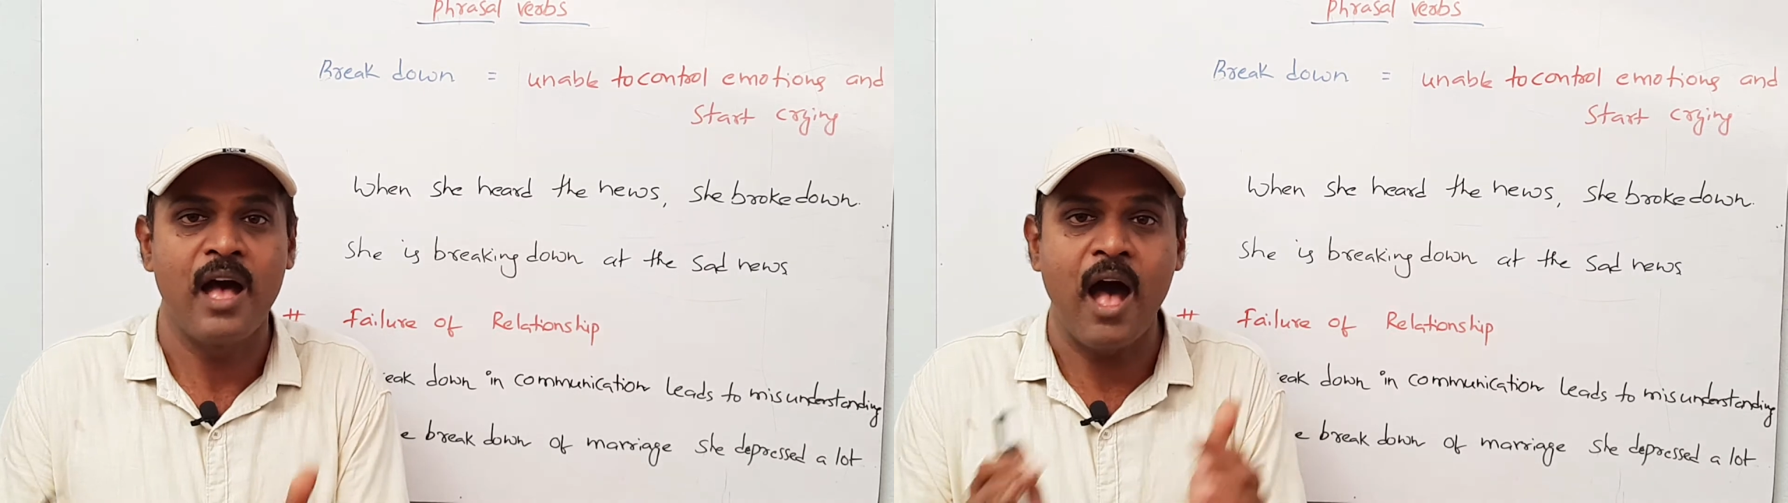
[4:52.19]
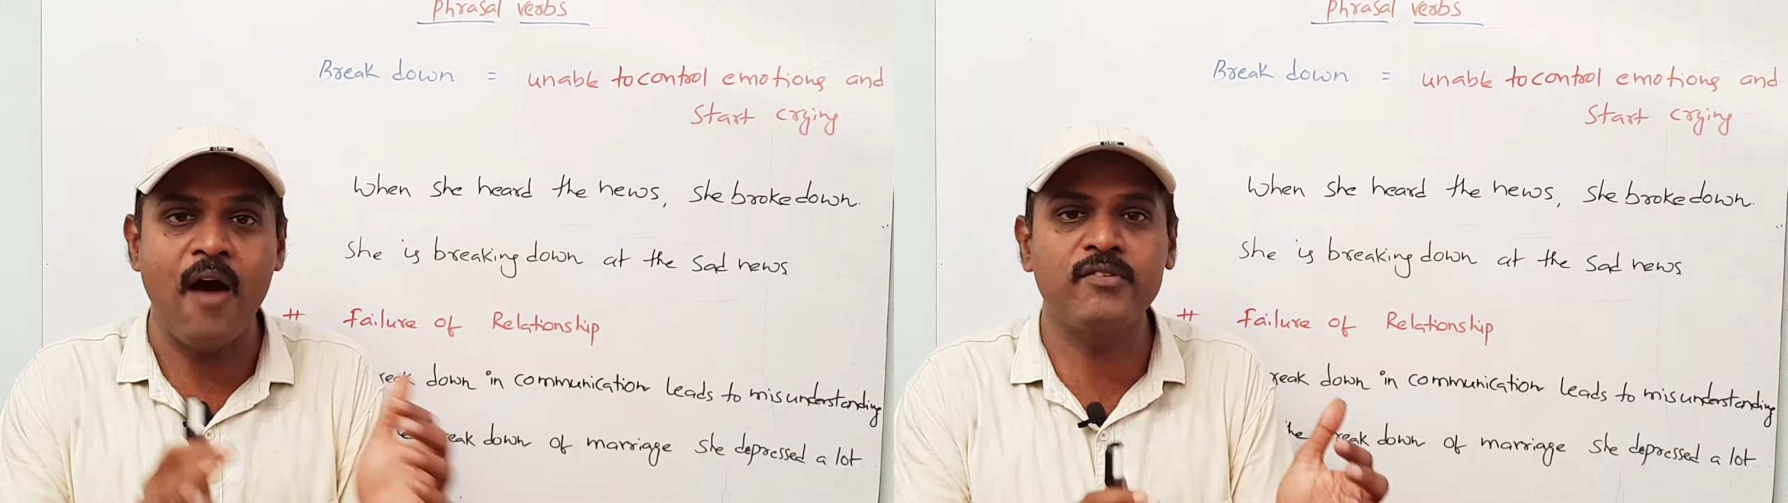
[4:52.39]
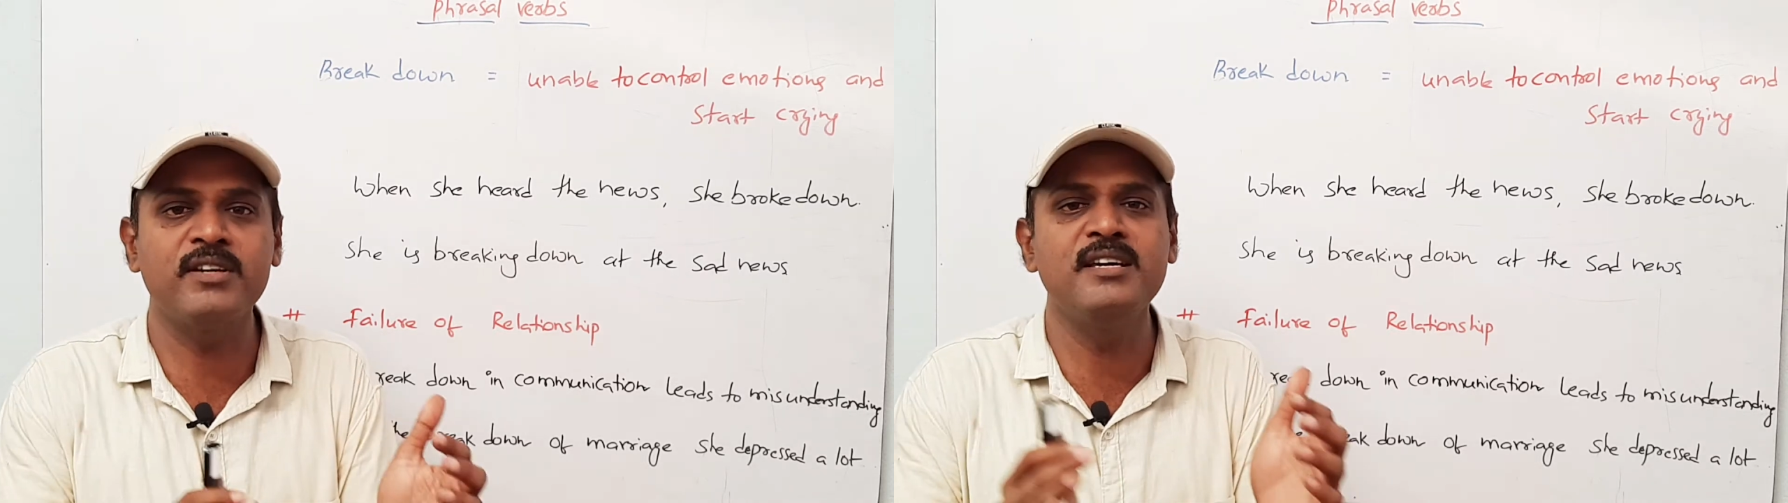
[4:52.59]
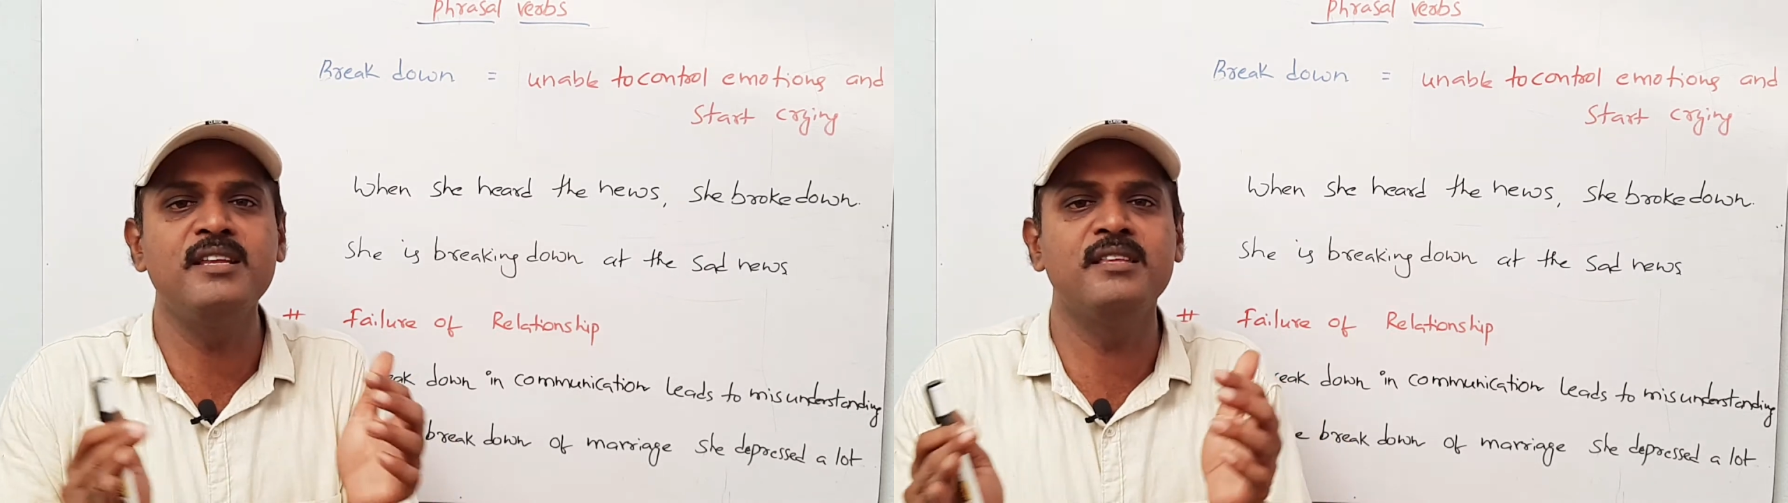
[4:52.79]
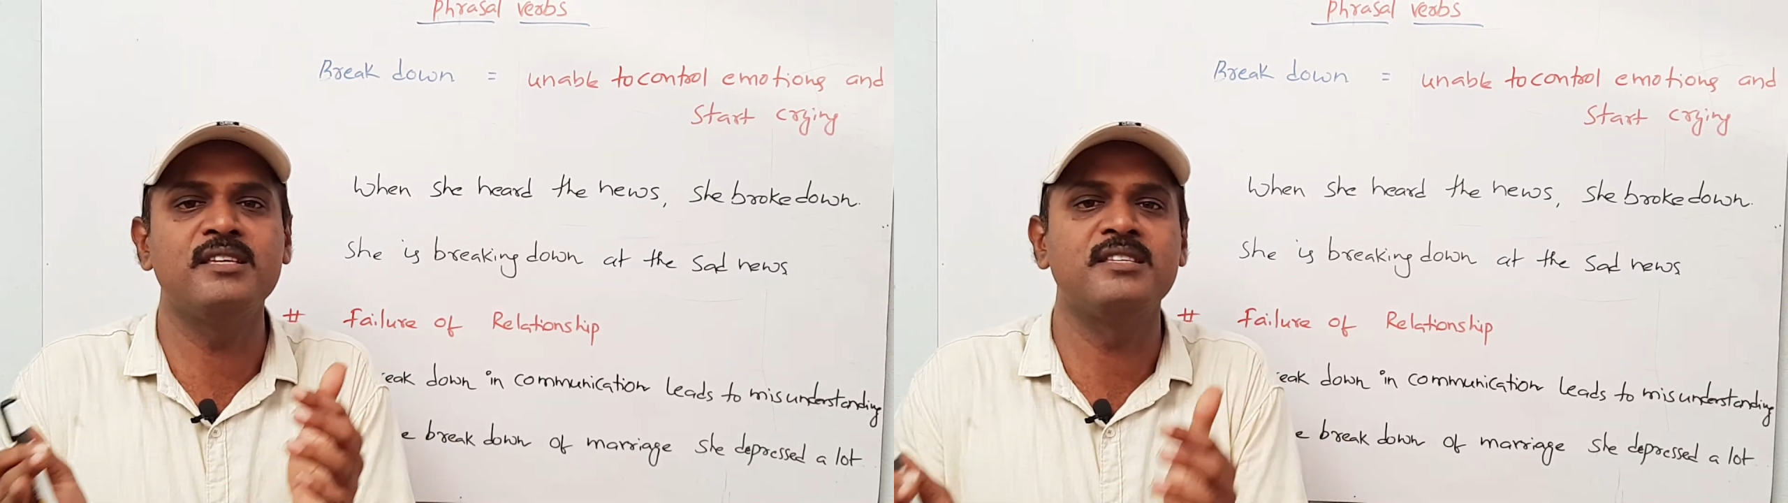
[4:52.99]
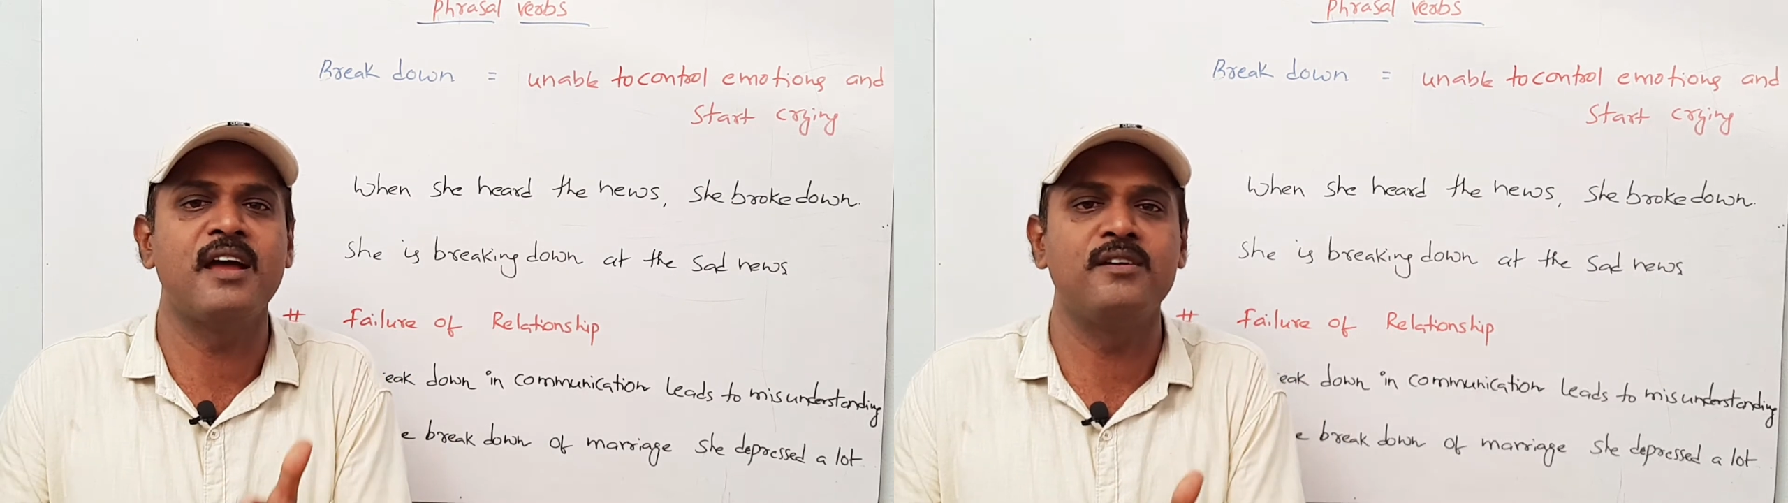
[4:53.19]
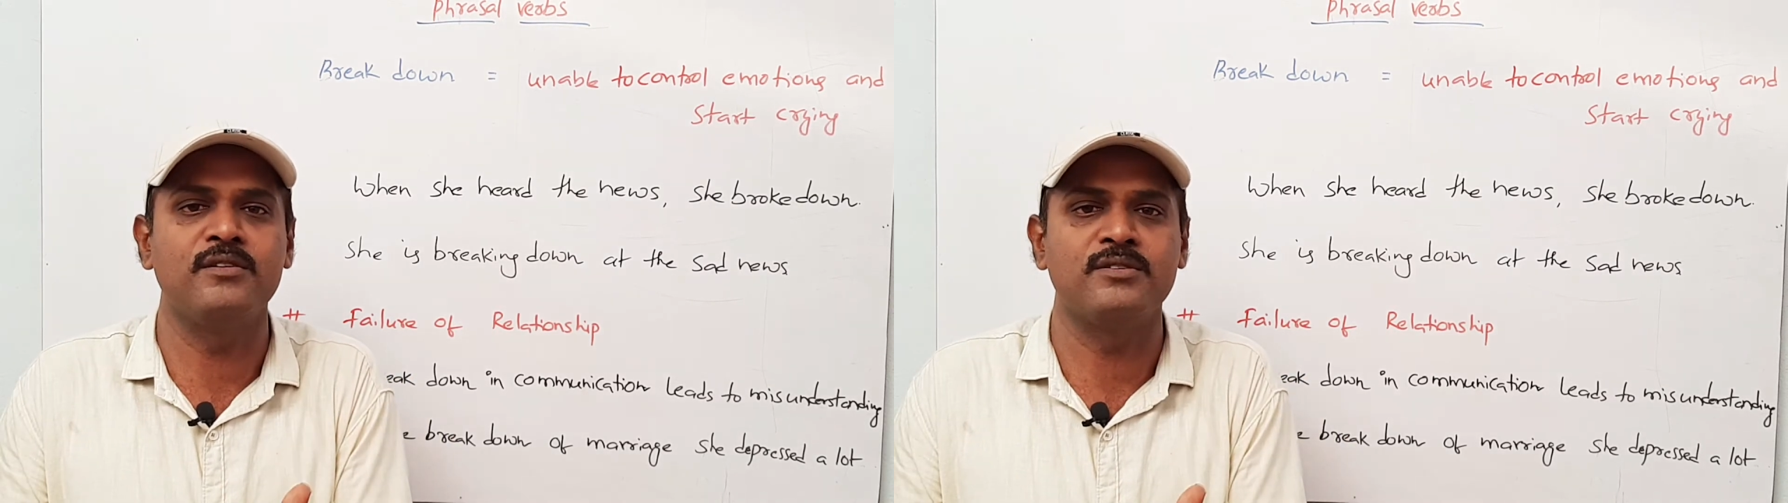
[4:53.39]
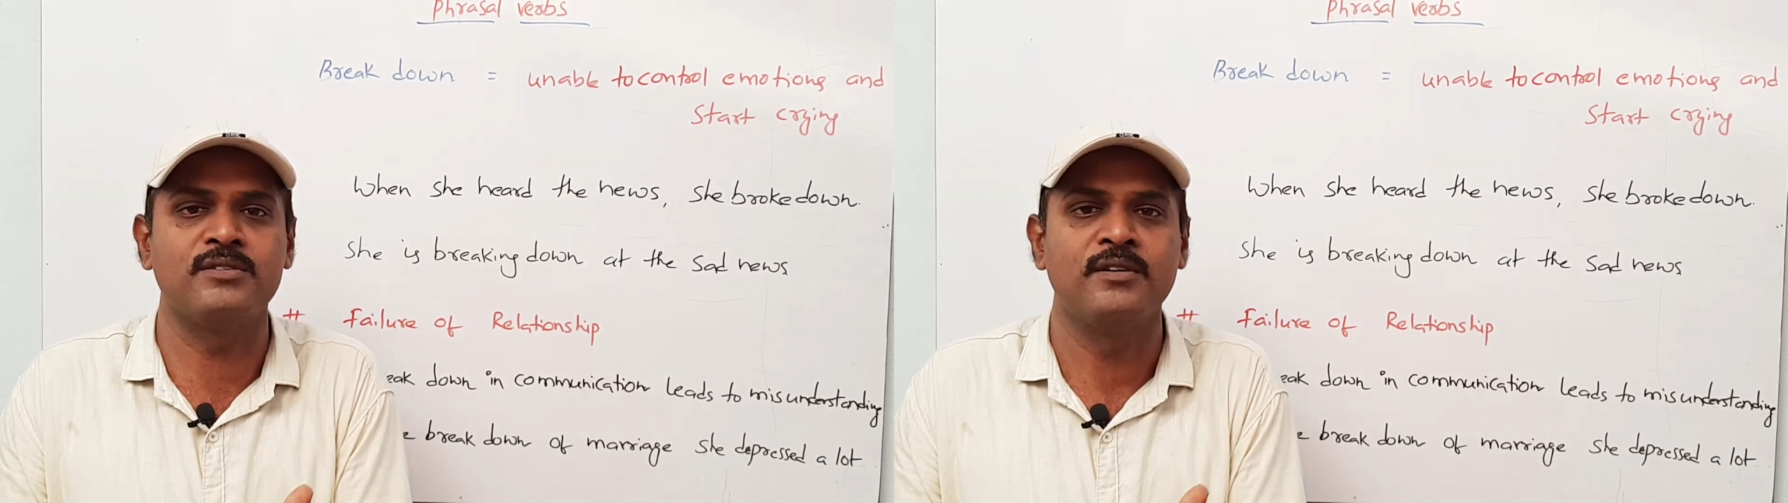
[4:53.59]
After hearing the sad
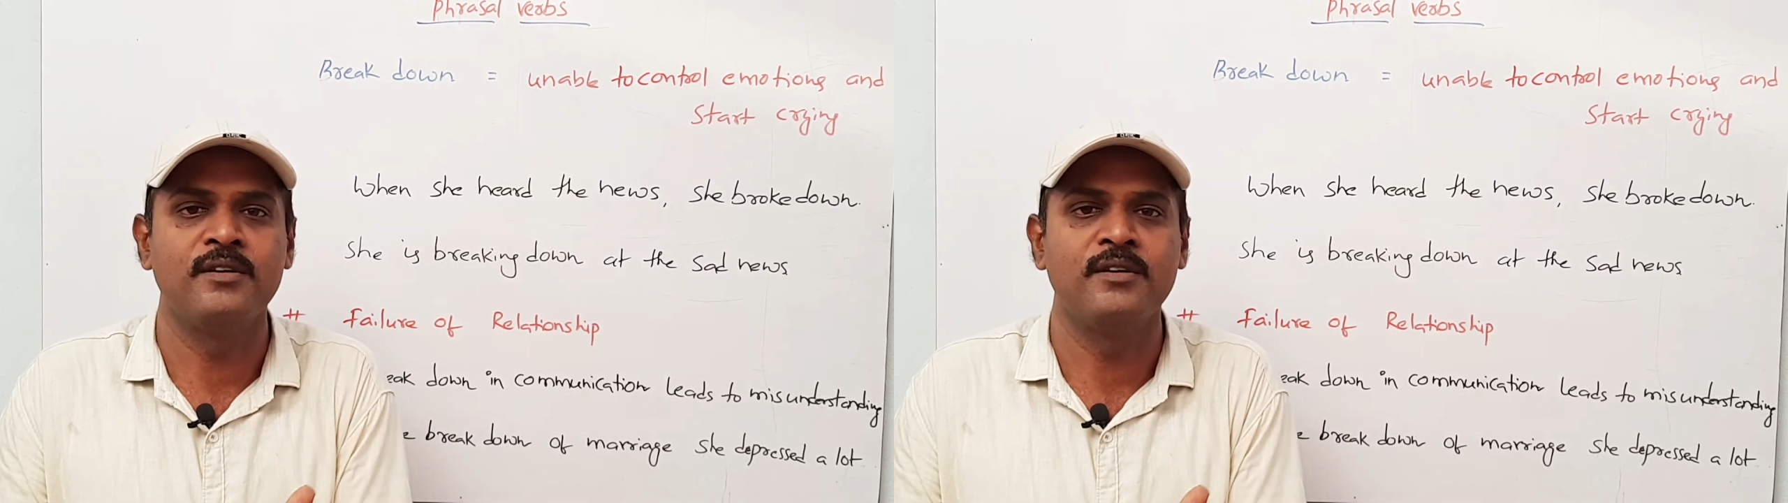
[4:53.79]
news.